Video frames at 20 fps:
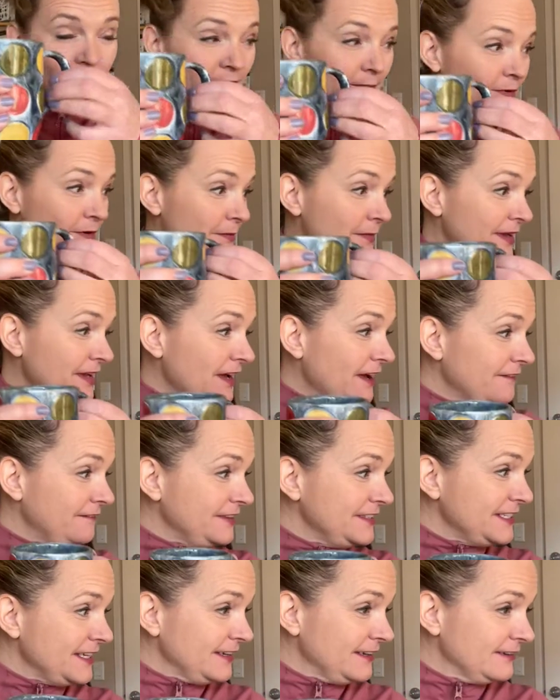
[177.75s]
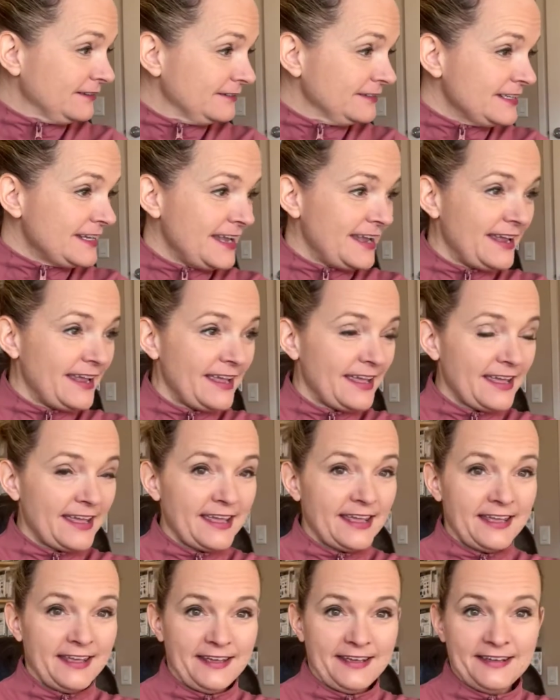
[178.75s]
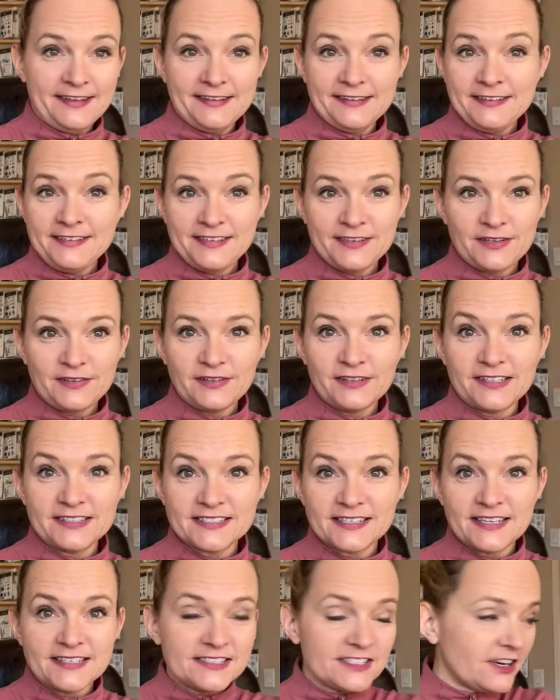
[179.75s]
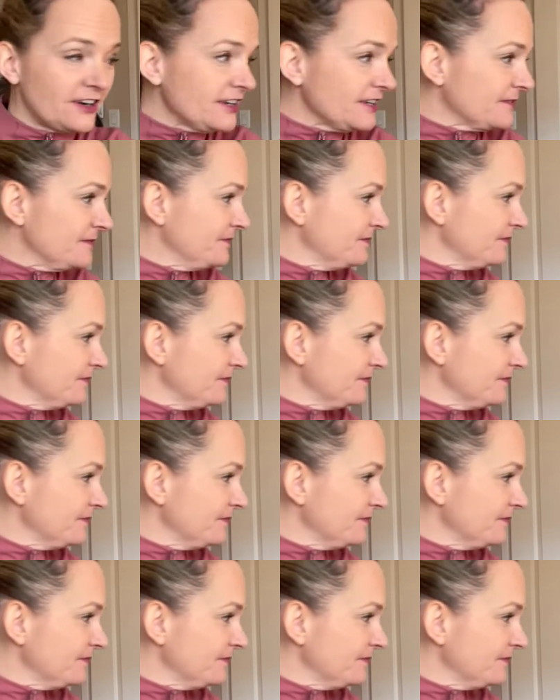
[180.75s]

I'll put my coffee down and let's get started.